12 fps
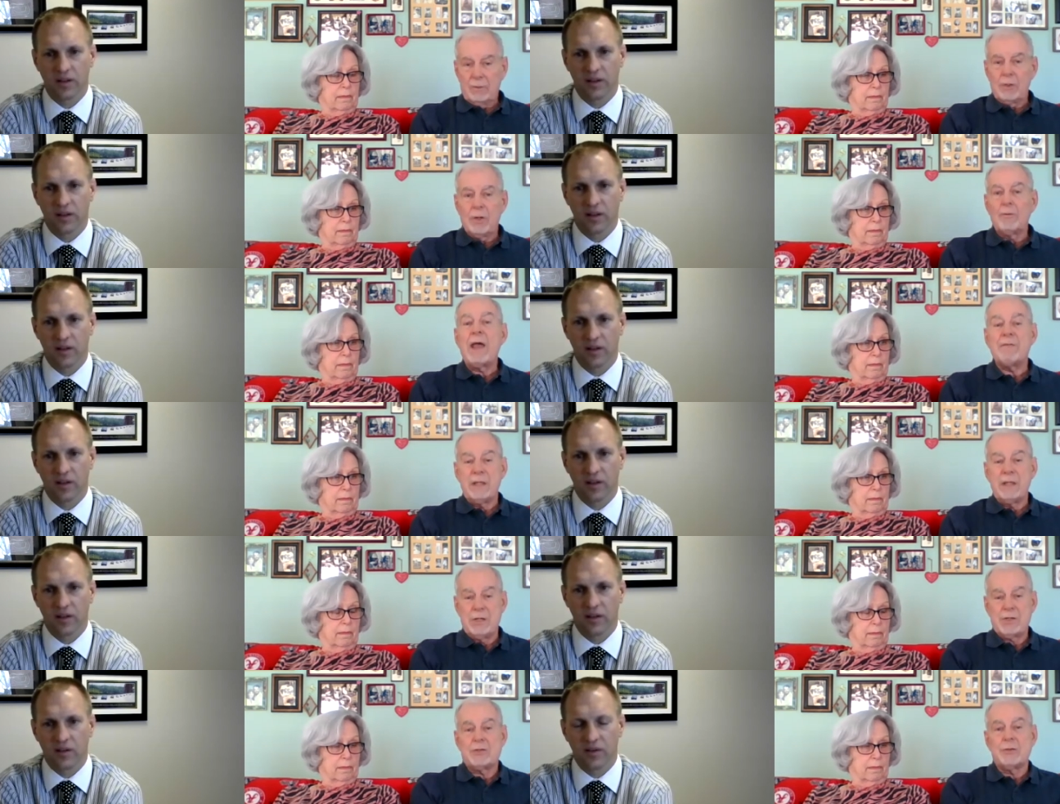Speaker 1: you don't have
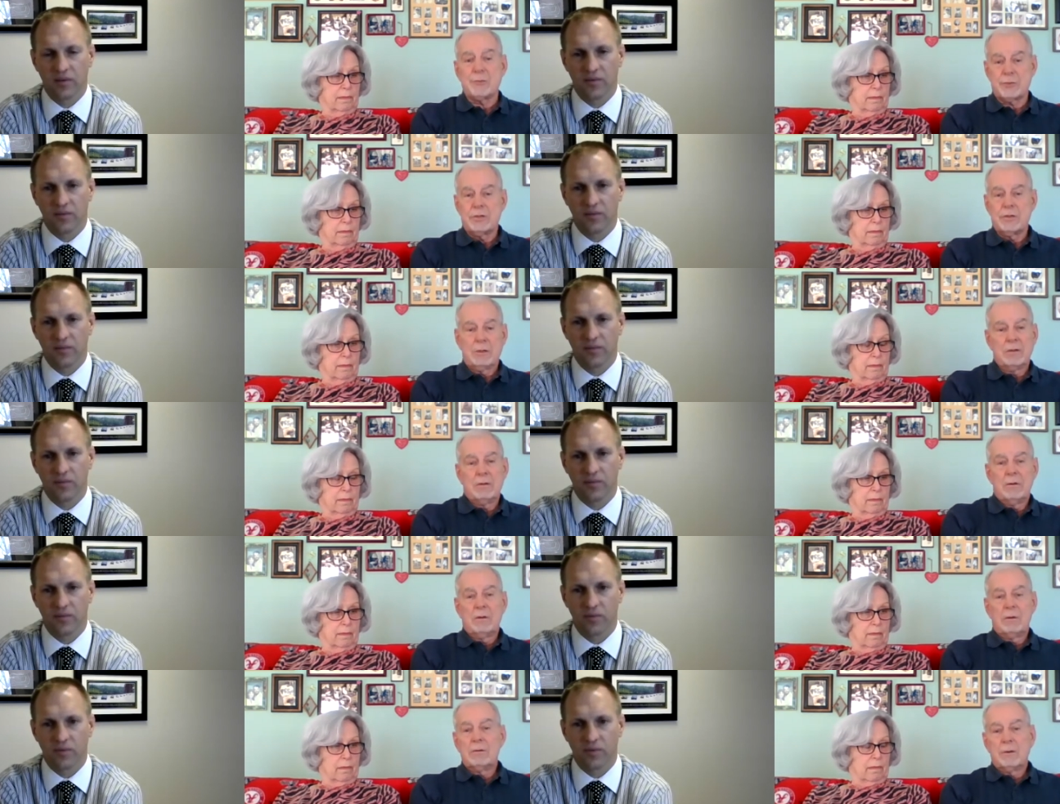the issues
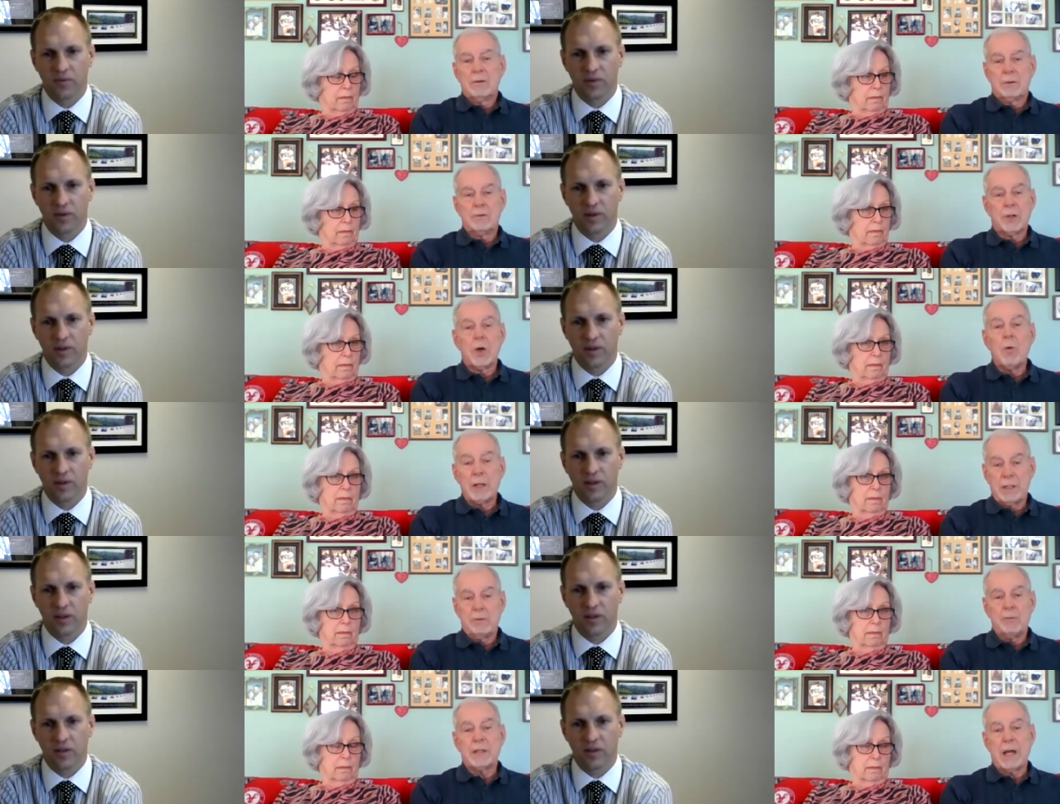to
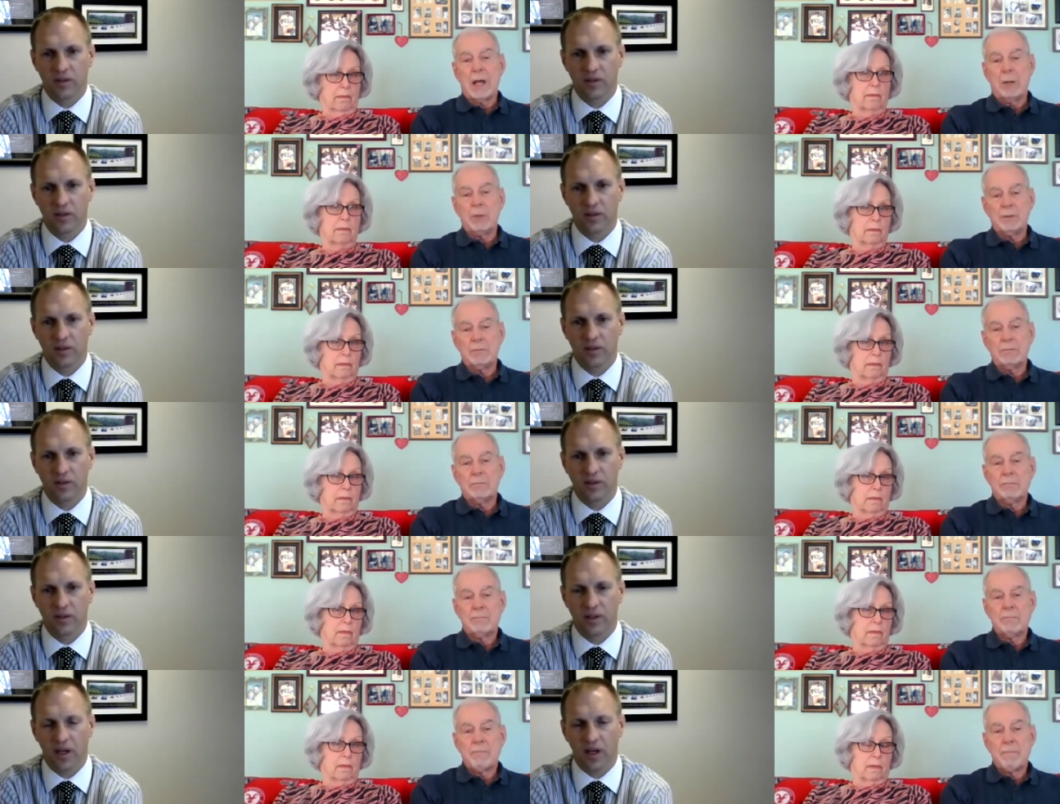going into retirement.
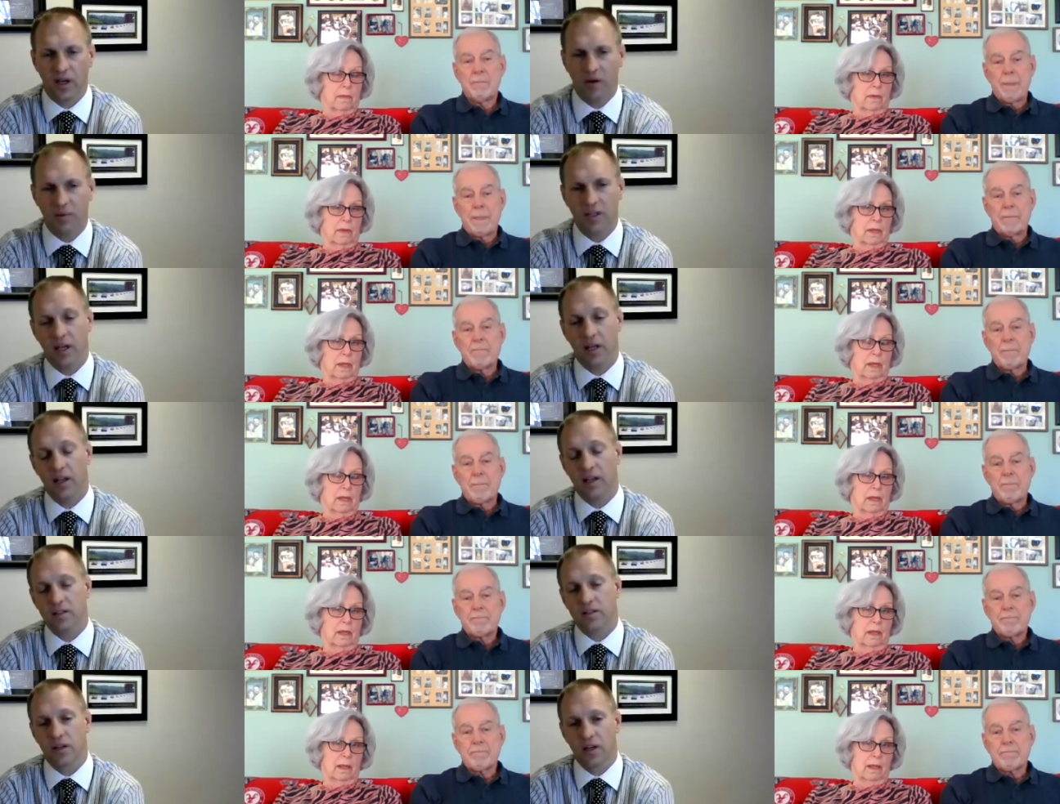
Speaker 2: Yeah, because and
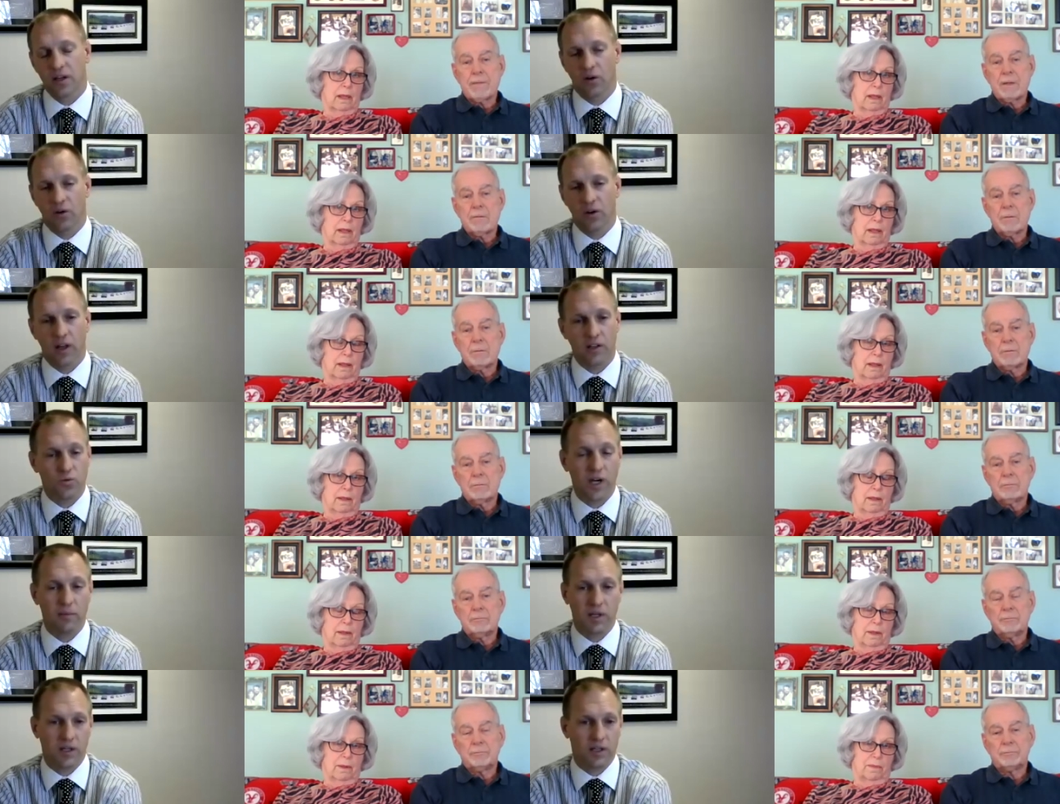that's you know yeah that's
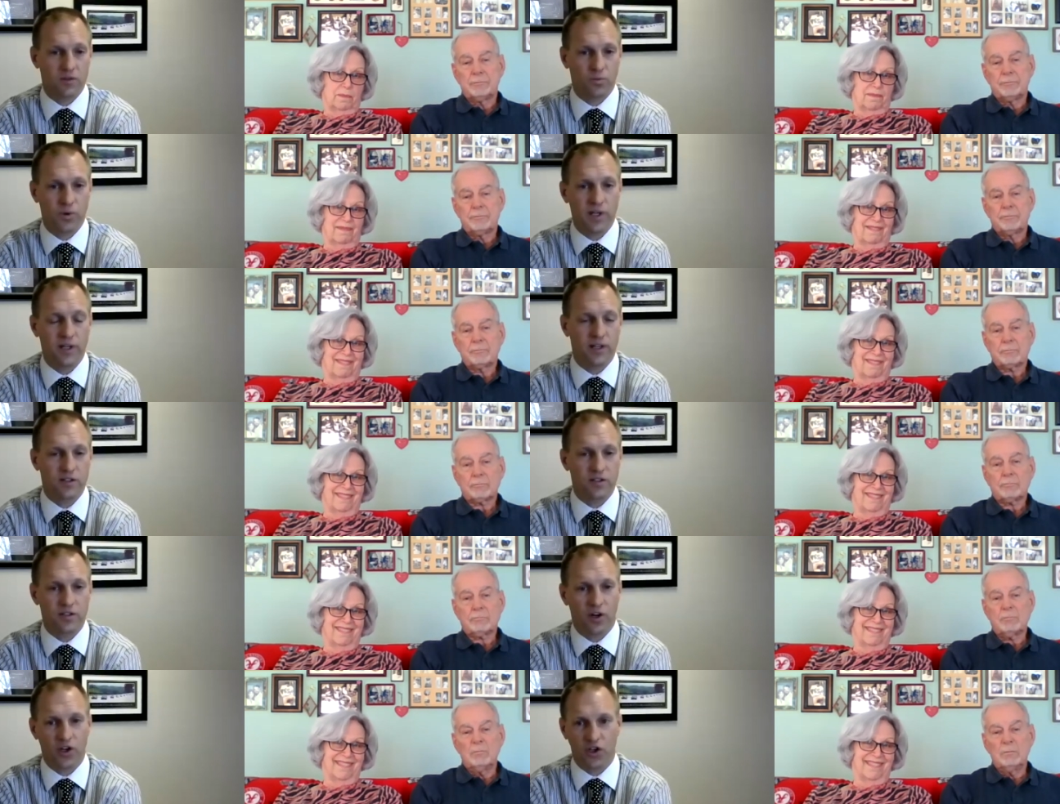right because we didn't
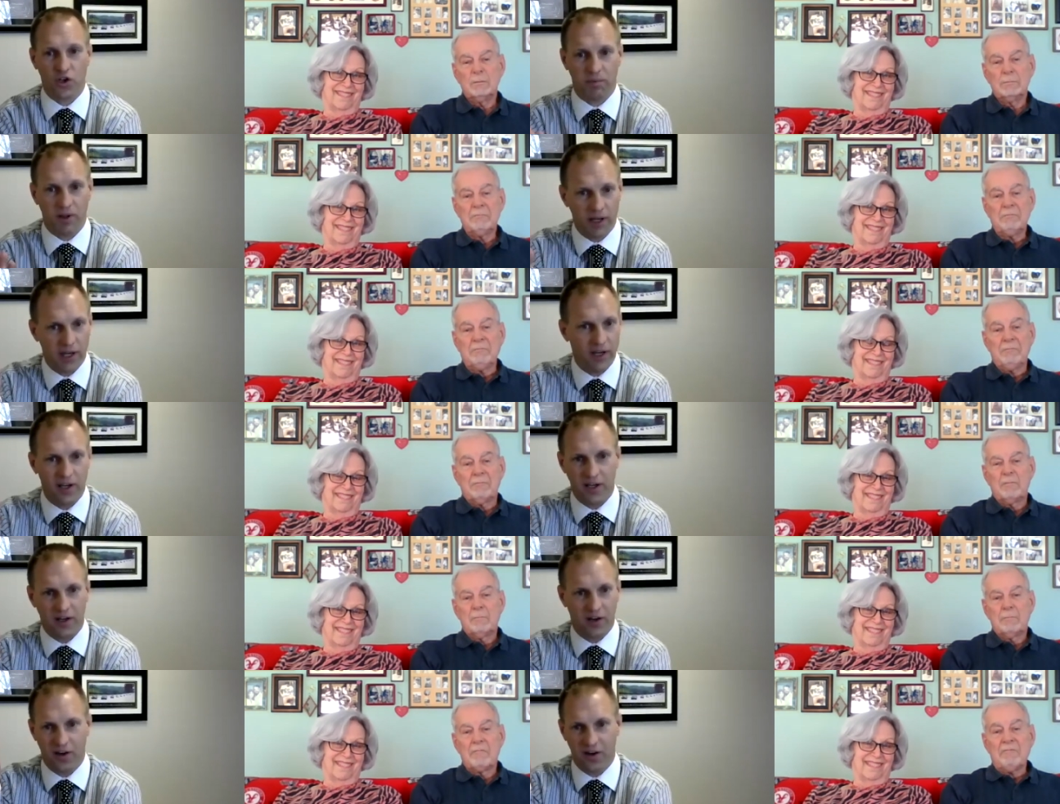start your
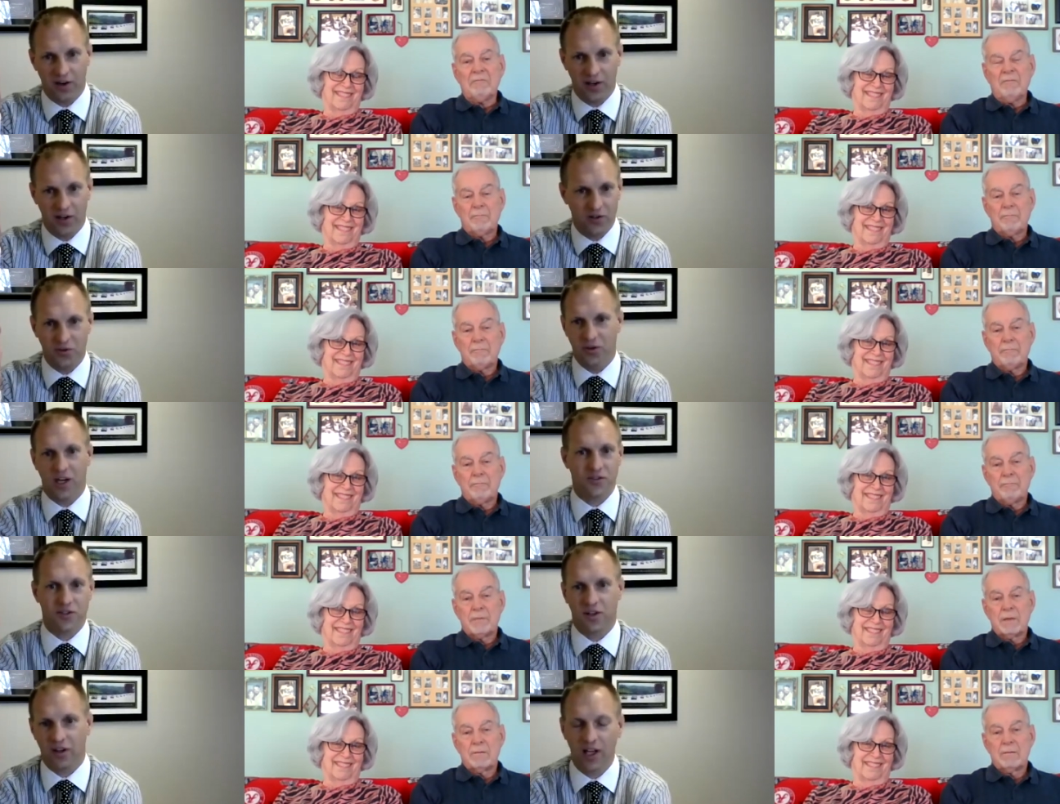planning uh, in
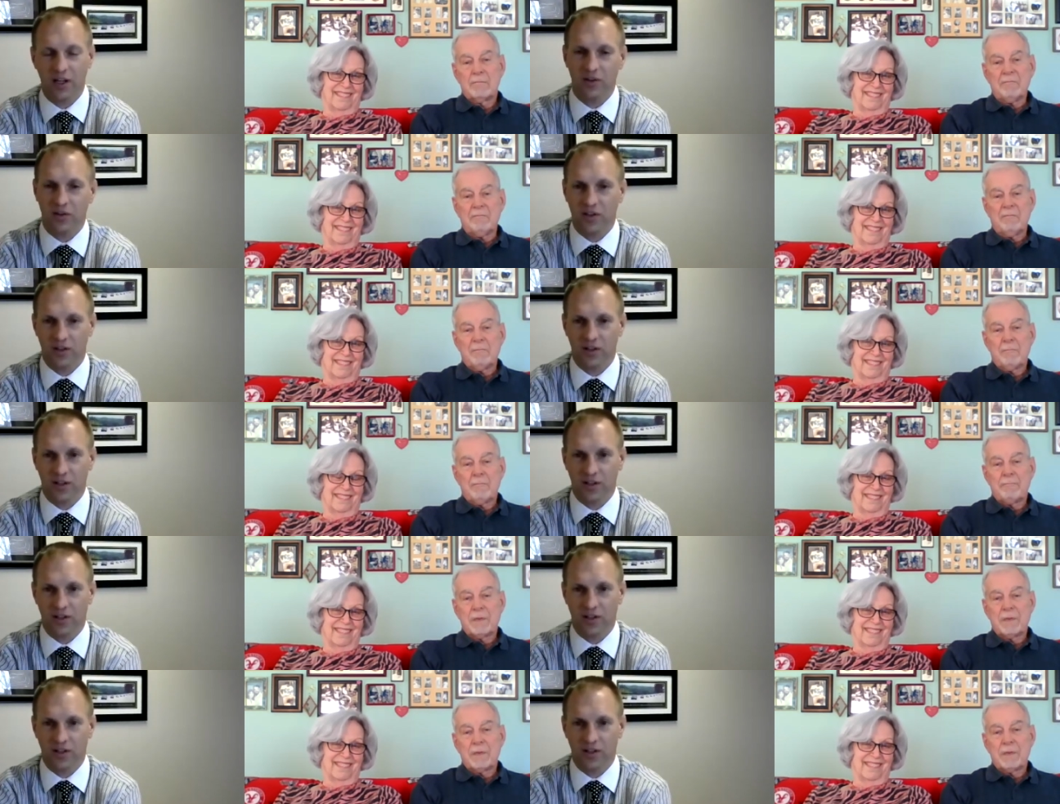2011 the, the,